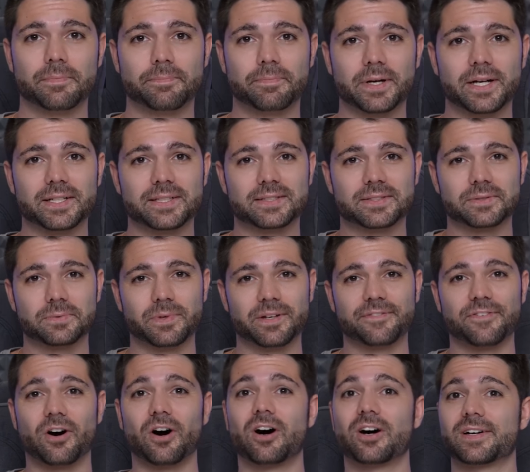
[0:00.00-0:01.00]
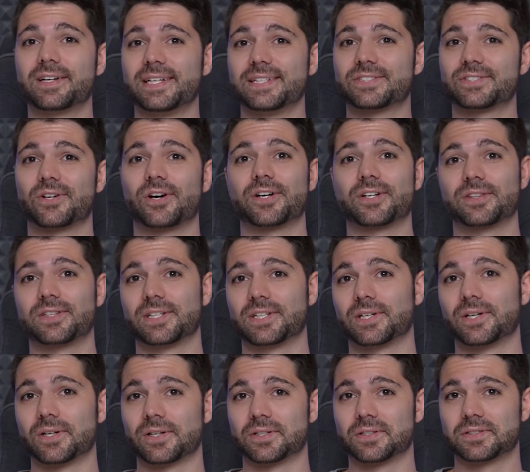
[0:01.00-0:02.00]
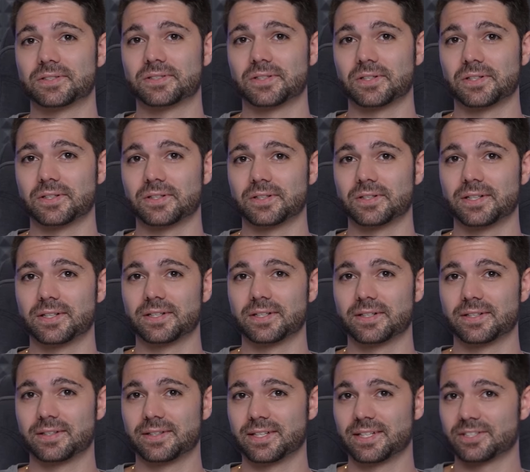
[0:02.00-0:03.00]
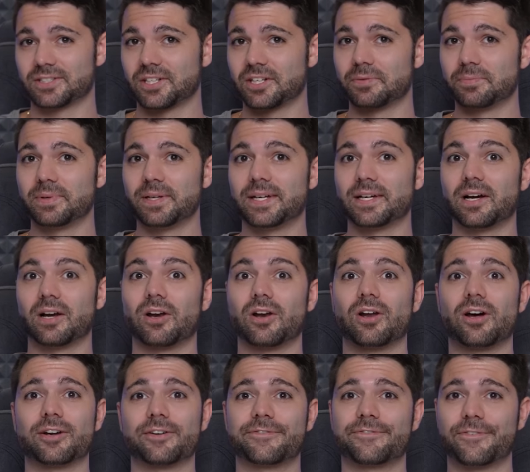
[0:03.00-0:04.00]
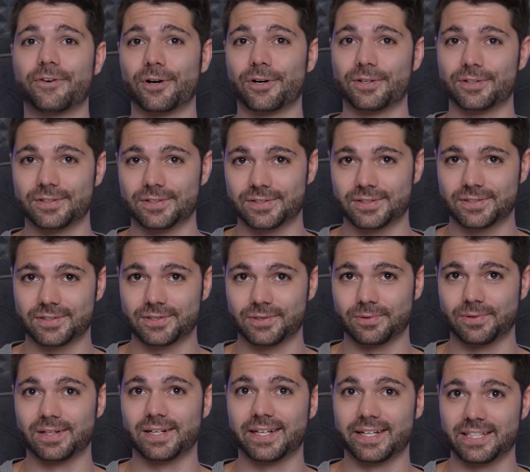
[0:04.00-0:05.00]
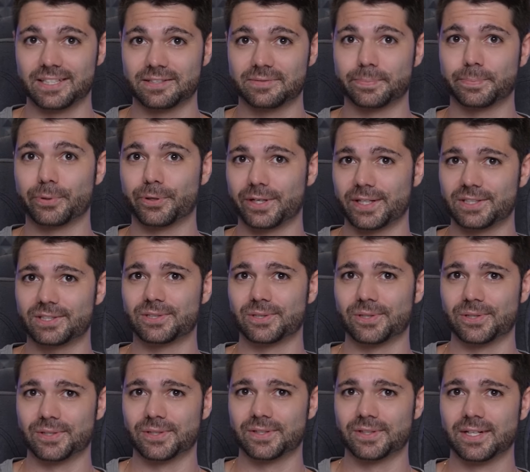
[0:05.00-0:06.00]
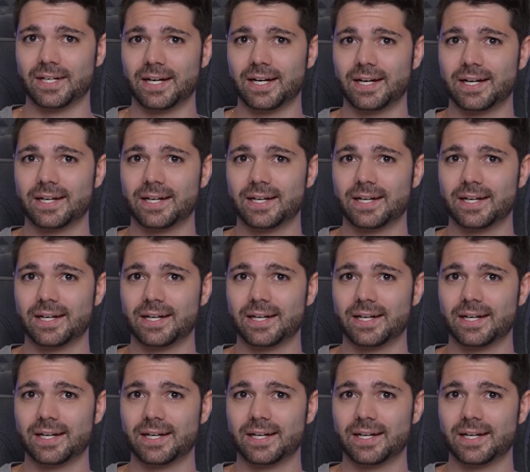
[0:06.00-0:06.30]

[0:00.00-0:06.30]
but we've hardly started the year, so there's going to be a lot of phones to release pretty soon.